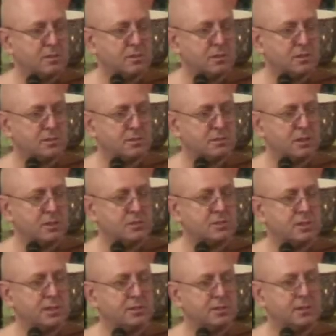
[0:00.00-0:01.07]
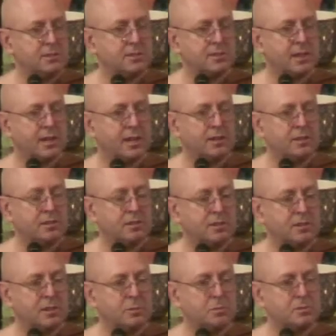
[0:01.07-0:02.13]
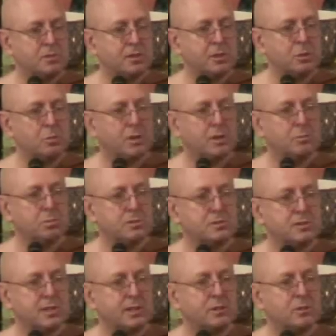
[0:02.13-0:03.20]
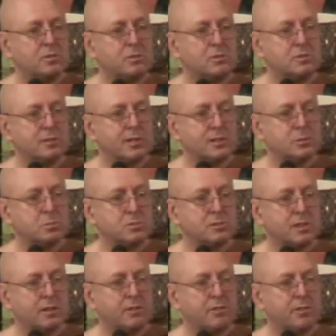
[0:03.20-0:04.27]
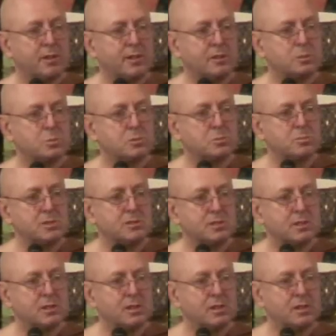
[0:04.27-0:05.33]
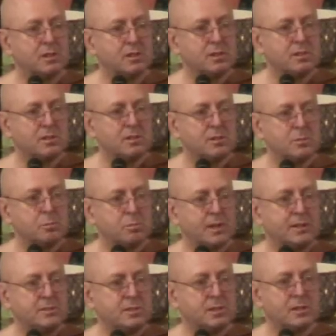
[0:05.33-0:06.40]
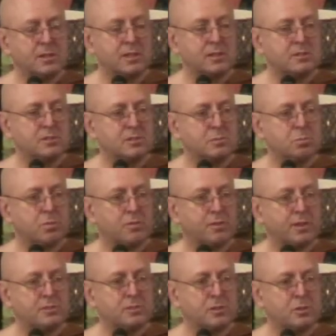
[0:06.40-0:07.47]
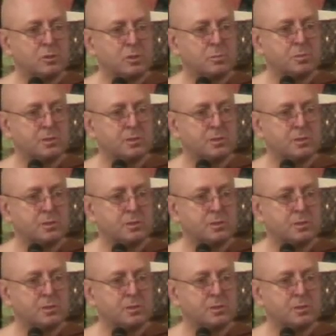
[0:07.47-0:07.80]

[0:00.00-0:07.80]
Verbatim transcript: a CT scan, and it was only 1% cortex was there, everything else was missing. Basically, as Professor Lorber